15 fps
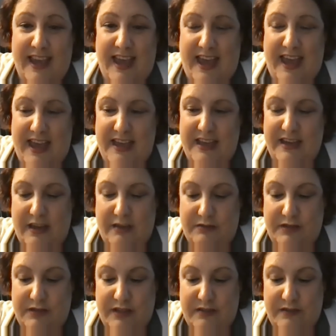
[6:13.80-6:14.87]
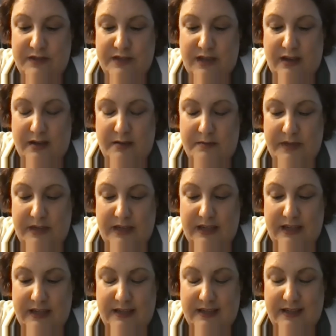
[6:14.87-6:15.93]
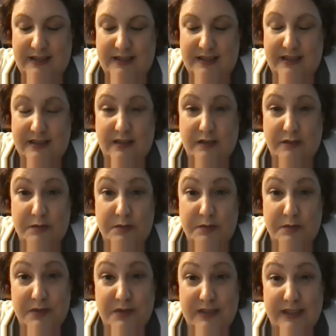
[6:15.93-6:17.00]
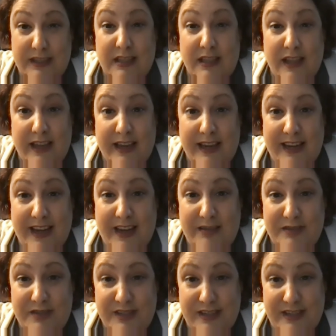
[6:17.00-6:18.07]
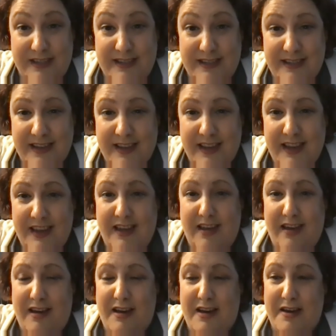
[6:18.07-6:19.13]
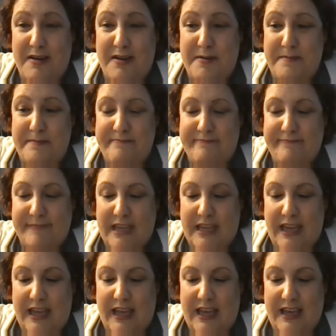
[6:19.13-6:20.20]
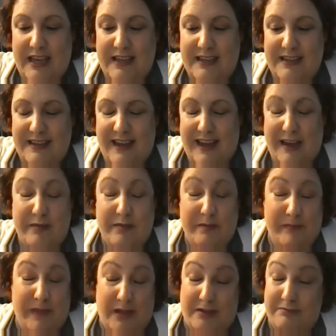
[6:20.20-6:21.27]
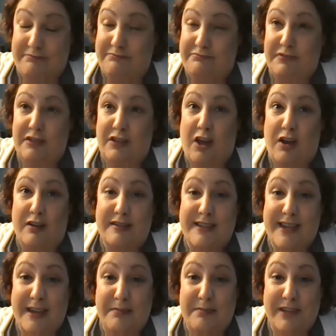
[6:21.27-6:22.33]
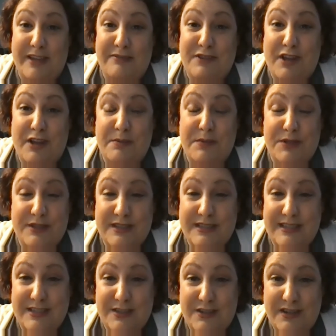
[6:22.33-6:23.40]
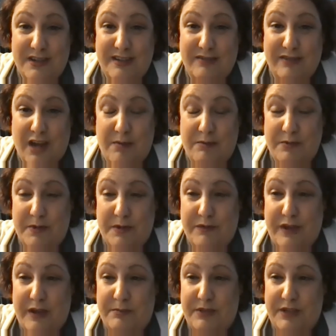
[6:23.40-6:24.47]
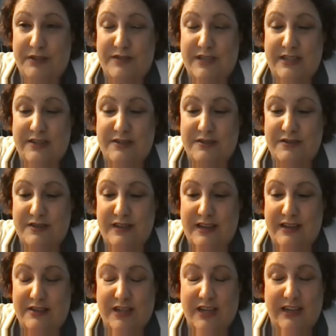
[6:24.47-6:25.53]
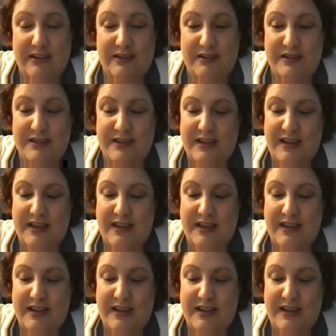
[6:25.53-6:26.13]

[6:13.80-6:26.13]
and have lived um, in Liverpool and Clay ever since. Um, and I'm a longtime, lifelong music teacher. I've come from a family of teachers and educators.